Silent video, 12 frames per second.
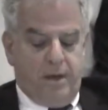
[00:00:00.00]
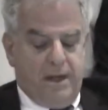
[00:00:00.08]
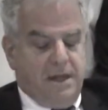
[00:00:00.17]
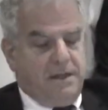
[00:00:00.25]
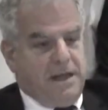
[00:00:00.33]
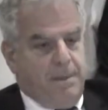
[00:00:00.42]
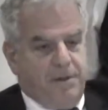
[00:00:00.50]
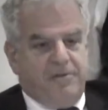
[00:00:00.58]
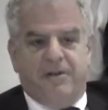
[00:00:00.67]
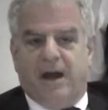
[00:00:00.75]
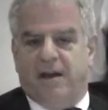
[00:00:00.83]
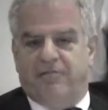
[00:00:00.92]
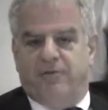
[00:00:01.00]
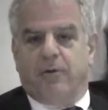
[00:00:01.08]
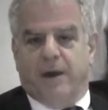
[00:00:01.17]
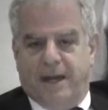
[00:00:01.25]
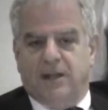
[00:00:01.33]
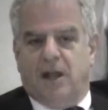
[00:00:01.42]
would indemnify
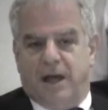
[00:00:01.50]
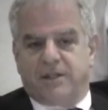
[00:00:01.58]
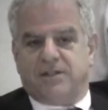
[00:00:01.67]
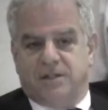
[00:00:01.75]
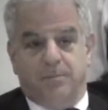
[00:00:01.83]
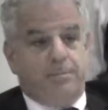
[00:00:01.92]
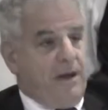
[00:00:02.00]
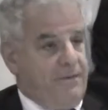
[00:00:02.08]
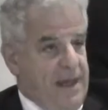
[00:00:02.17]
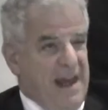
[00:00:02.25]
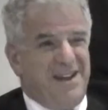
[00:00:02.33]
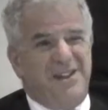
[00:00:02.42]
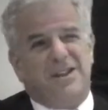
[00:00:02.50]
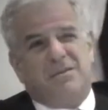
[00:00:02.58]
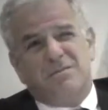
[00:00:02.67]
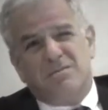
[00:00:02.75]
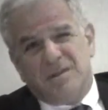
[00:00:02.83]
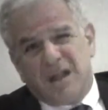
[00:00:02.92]
for any losses above that. And
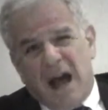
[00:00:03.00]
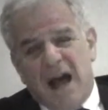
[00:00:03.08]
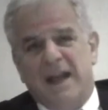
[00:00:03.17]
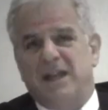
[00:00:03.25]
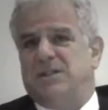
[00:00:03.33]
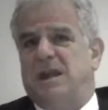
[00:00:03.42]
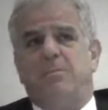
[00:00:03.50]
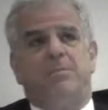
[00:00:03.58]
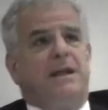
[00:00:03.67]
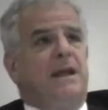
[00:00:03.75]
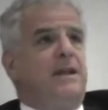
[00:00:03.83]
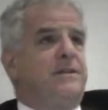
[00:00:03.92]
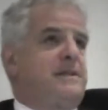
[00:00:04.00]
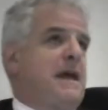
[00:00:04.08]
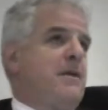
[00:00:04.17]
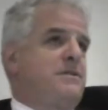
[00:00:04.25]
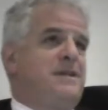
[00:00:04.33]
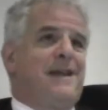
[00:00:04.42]
the highest MPLs
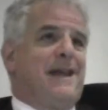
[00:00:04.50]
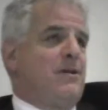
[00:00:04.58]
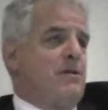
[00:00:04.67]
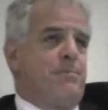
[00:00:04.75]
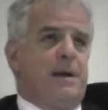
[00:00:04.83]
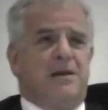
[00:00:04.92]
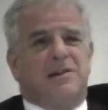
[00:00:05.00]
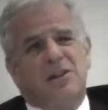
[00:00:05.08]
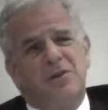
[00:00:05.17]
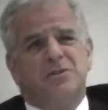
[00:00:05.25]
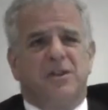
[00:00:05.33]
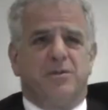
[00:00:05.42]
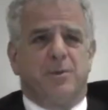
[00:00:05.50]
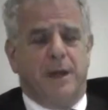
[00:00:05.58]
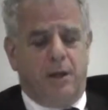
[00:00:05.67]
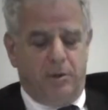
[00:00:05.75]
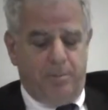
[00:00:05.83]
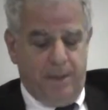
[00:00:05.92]
out today are about close to
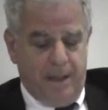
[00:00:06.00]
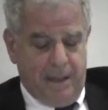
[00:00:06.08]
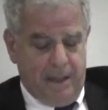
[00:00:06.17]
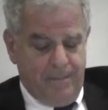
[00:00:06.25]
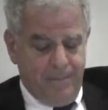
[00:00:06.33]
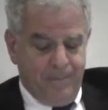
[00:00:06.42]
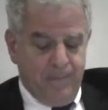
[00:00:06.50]
$300 million.